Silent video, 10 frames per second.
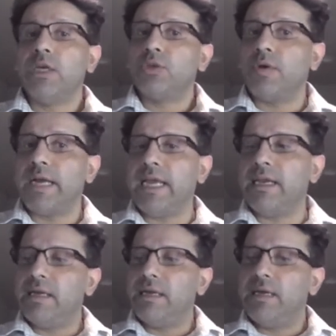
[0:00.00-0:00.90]
So
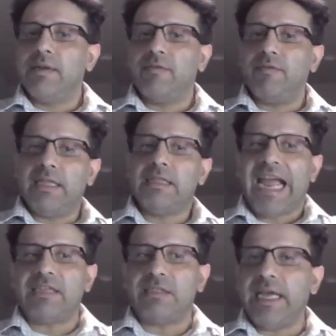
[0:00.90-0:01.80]
again, in
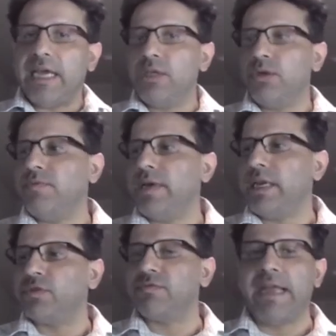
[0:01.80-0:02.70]
that scenario, when it
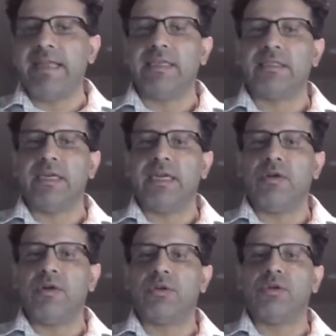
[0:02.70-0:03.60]
was fine yesterday and
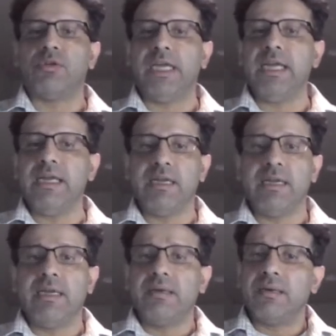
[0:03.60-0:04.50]
not good today,
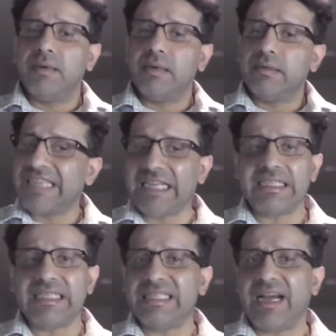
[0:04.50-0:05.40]

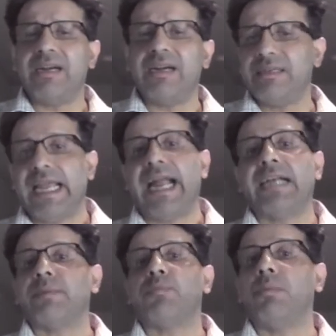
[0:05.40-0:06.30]
chances are
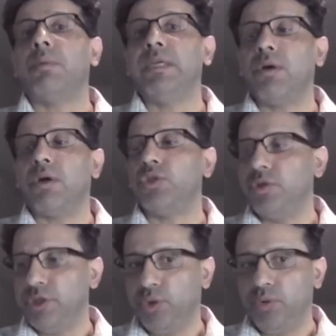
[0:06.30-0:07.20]
stats are probably not
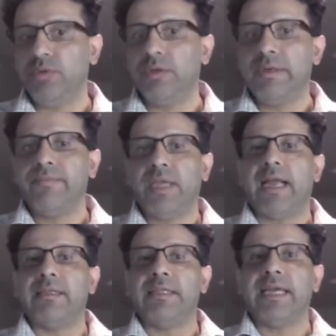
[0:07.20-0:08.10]
your issue.
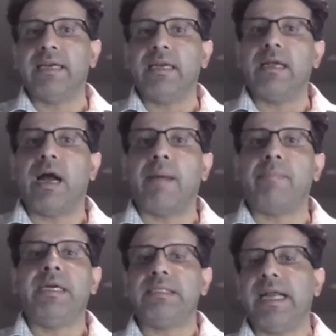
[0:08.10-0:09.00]
And then
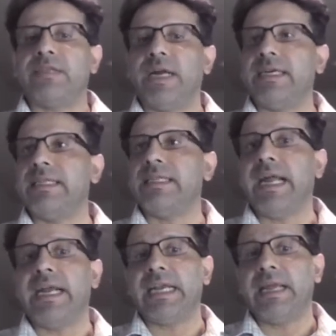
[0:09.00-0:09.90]
updating stats right at
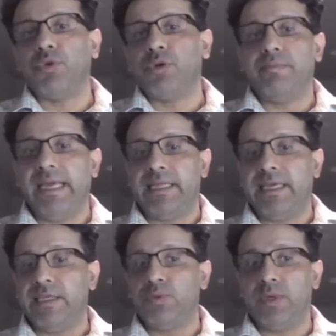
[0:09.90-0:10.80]
that time could make
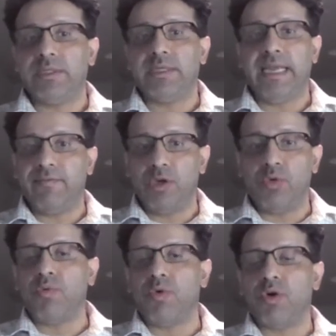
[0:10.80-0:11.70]
things worse. Again, we
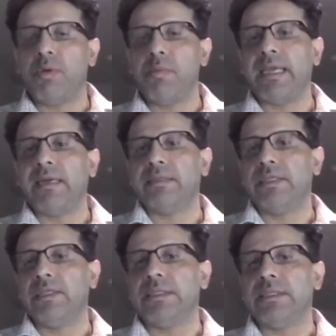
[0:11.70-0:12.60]
don't want to be making
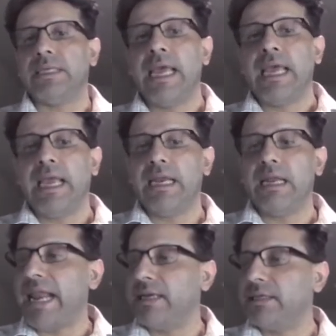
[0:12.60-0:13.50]
decisions in a
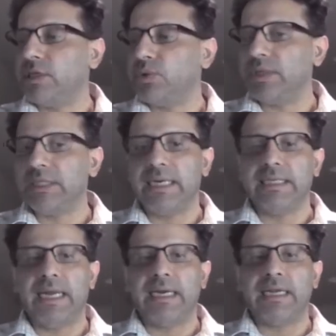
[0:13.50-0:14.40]
panic situation at
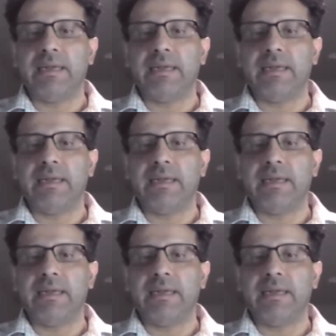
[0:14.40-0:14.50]
that time.